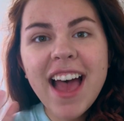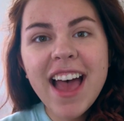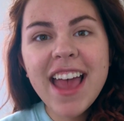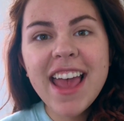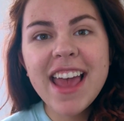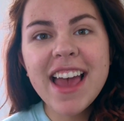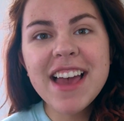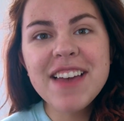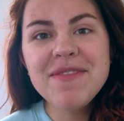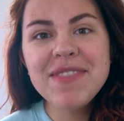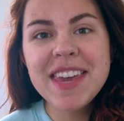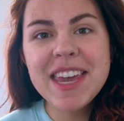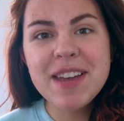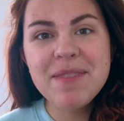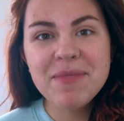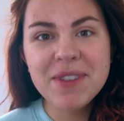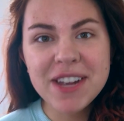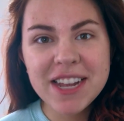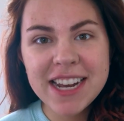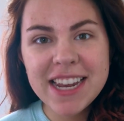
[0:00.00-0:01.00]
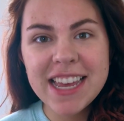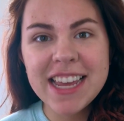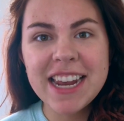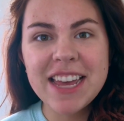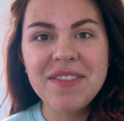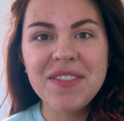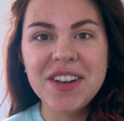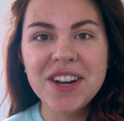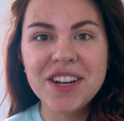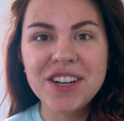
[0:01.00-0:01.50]
Hi, I'm Cameron and
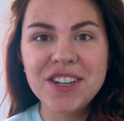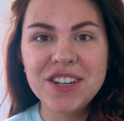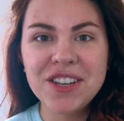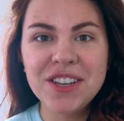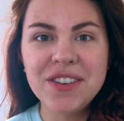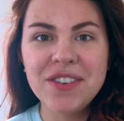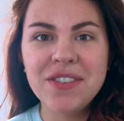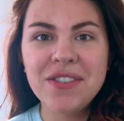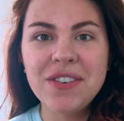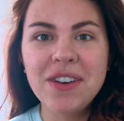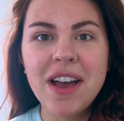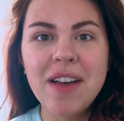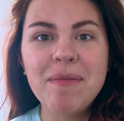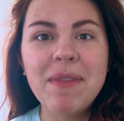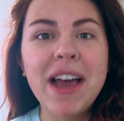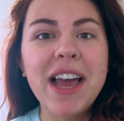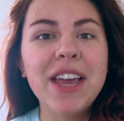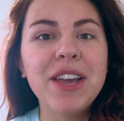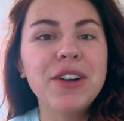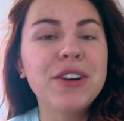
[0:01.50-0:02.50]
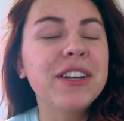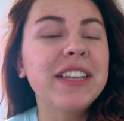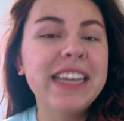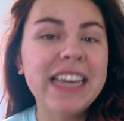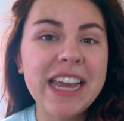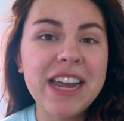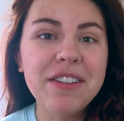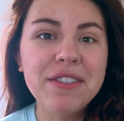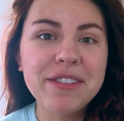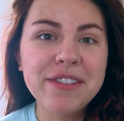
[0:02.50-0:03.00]
I'm here to show you my curly
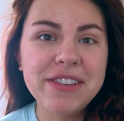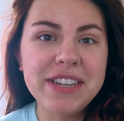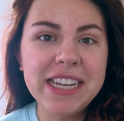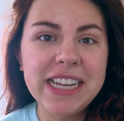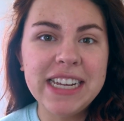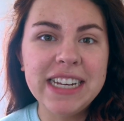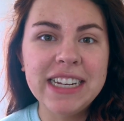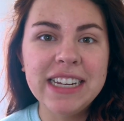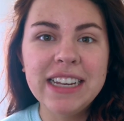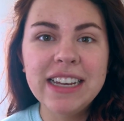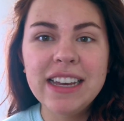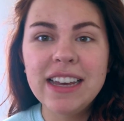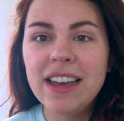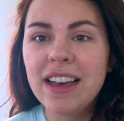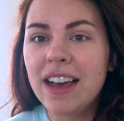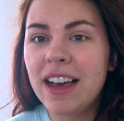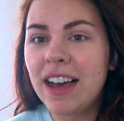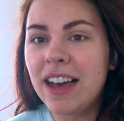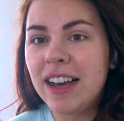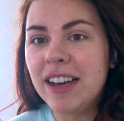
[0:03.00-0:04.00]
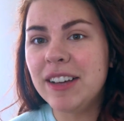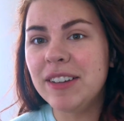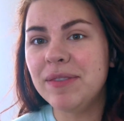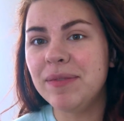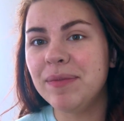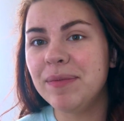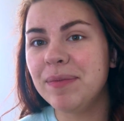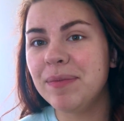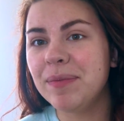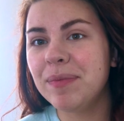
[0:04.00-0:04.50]
hair routine.
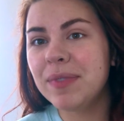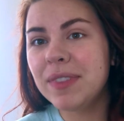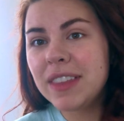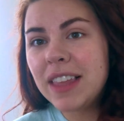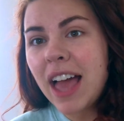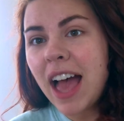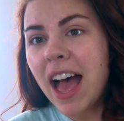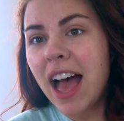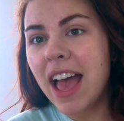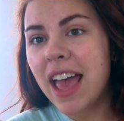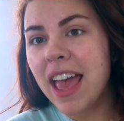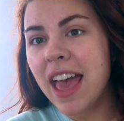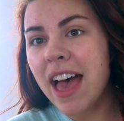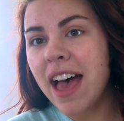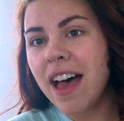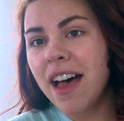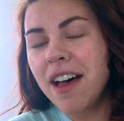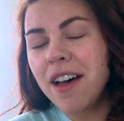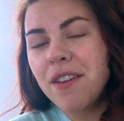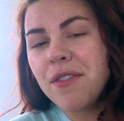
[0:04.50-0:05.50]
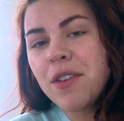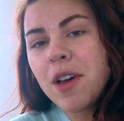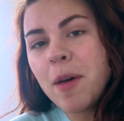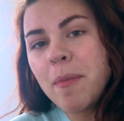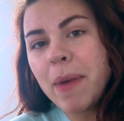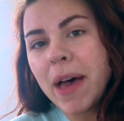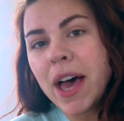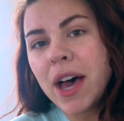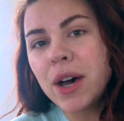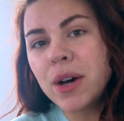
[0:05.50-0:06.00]
I have
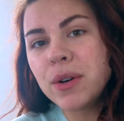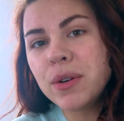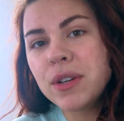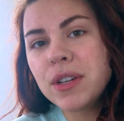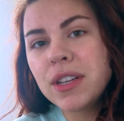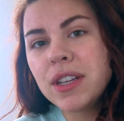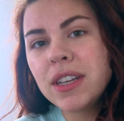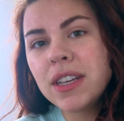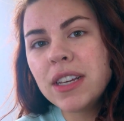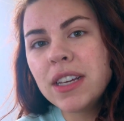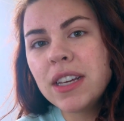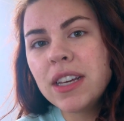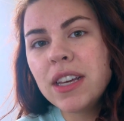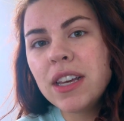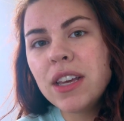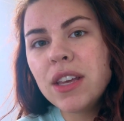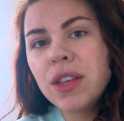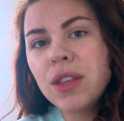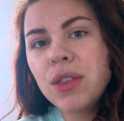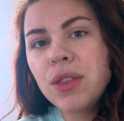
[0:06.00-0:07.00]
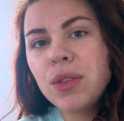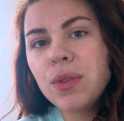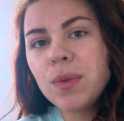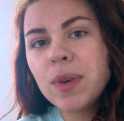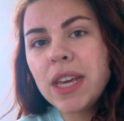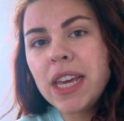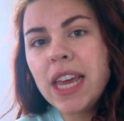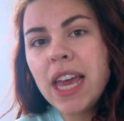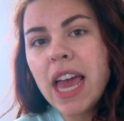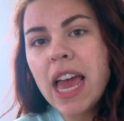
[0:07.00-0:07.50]
about
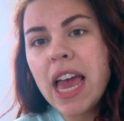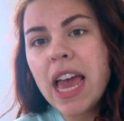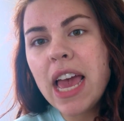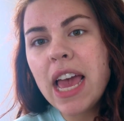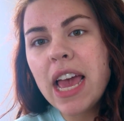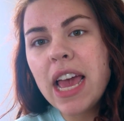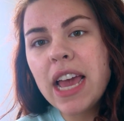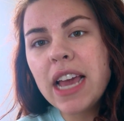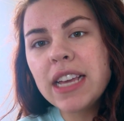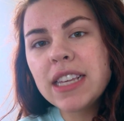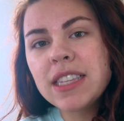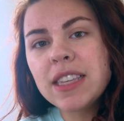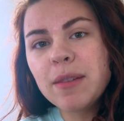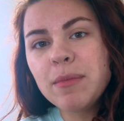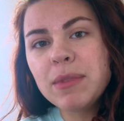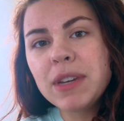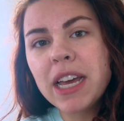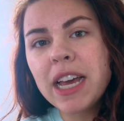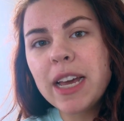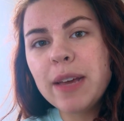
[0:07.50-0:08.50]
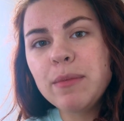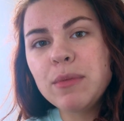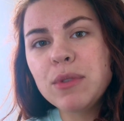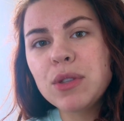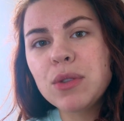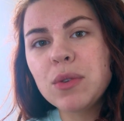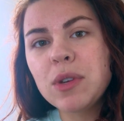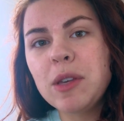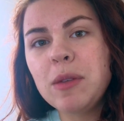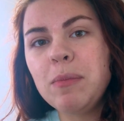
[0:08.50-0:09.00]
3A, sometimes
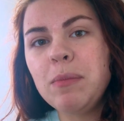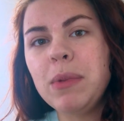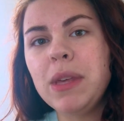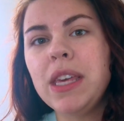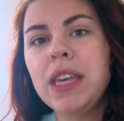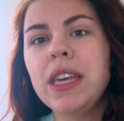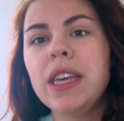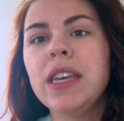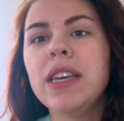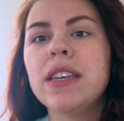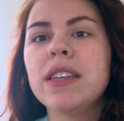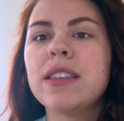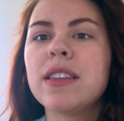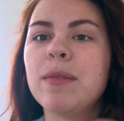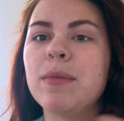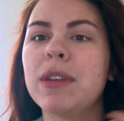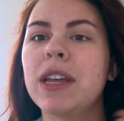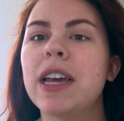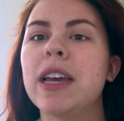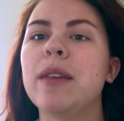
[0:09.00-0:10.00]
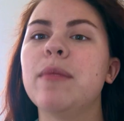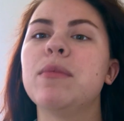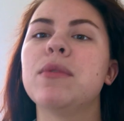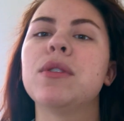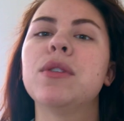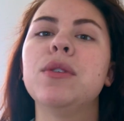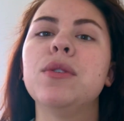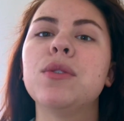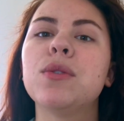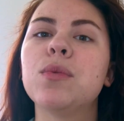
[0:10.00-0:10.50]
3B,
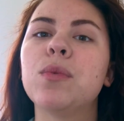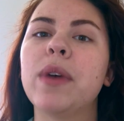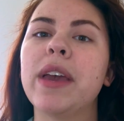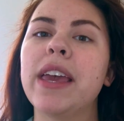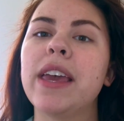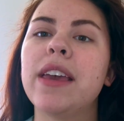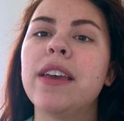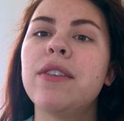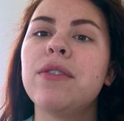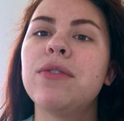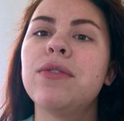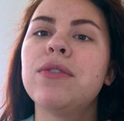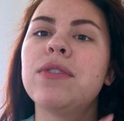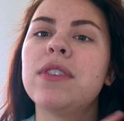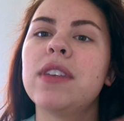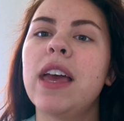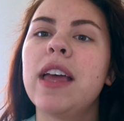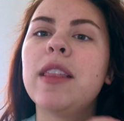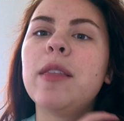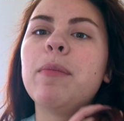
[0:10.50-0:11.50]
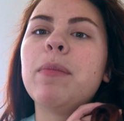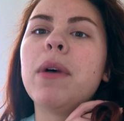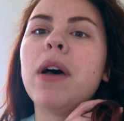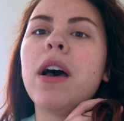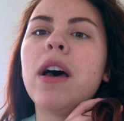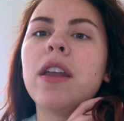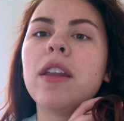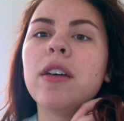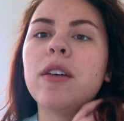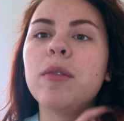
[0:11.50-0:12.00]
sometimes loose waves at the
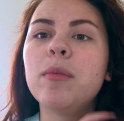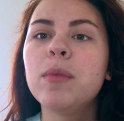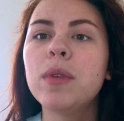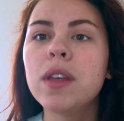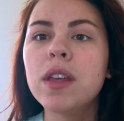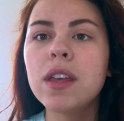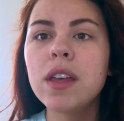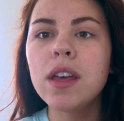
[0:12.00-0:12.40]
bottom.